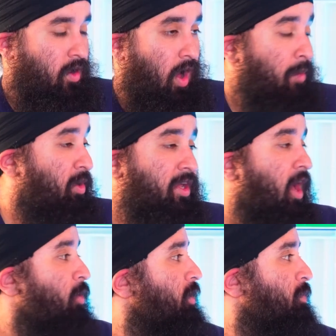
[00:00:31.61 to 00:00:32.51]
I'm going to
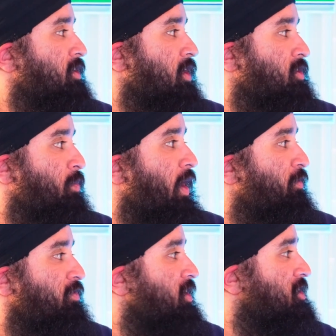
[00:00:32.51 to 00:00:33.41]
count it because that's how
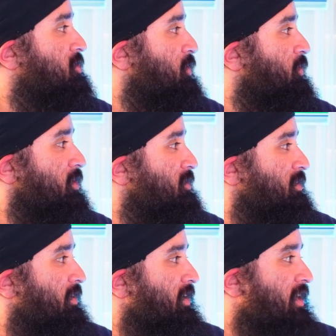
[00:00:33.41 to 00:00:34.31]
bad free agency
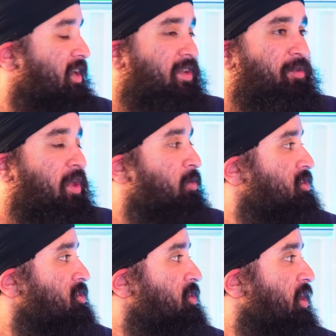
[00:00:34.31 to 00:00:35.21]
was. At the end of the day, it was
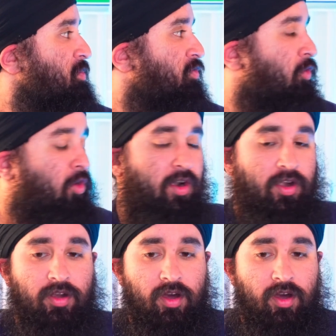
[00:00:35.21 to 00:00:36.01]
just a day before.